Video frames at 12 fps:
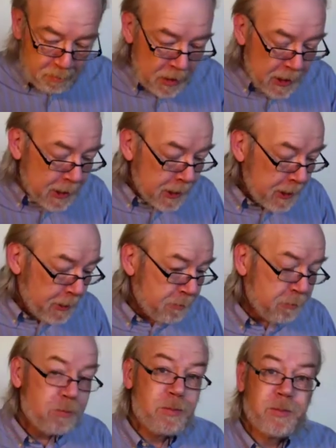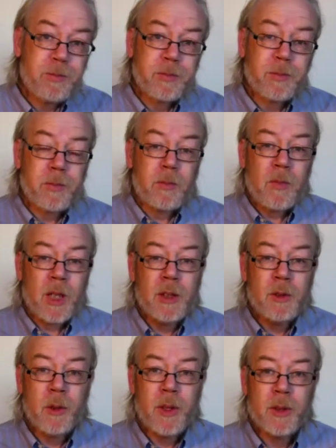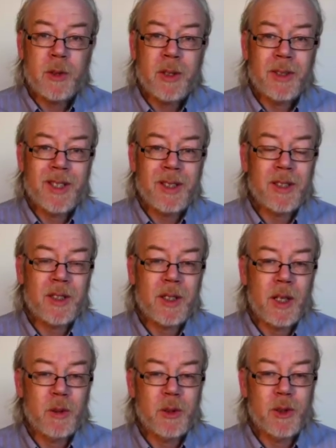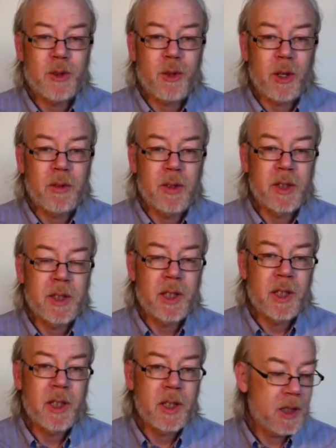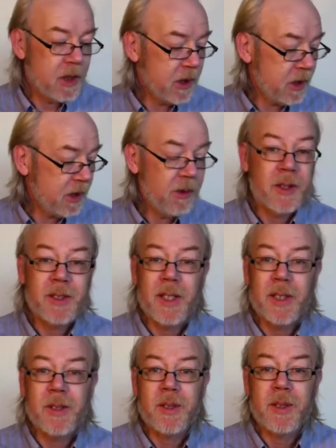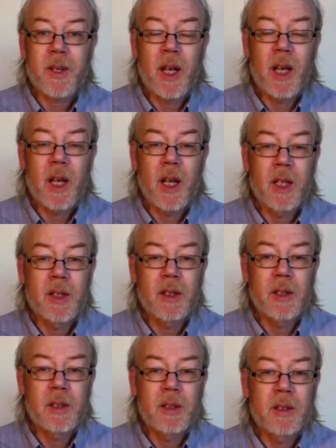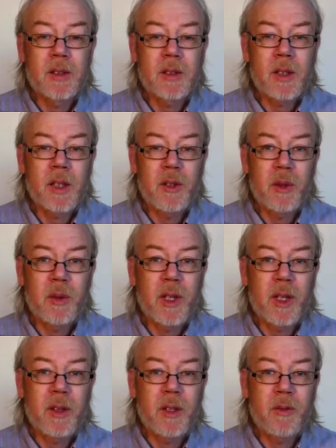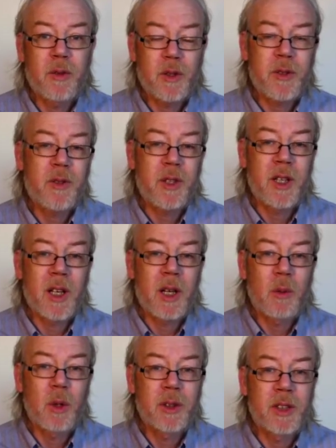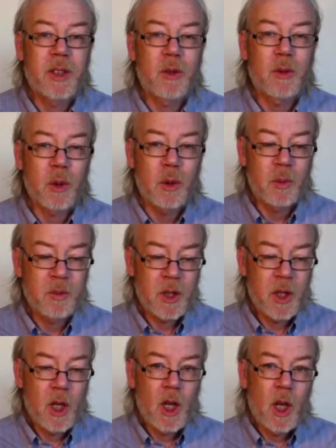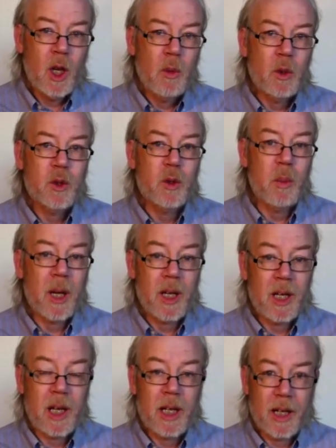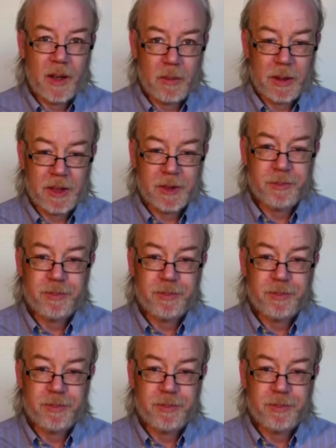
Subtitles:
uh, in 2006, I was traveling in the States, and I knew that the first thing I wanted to do was to buy a leather belt.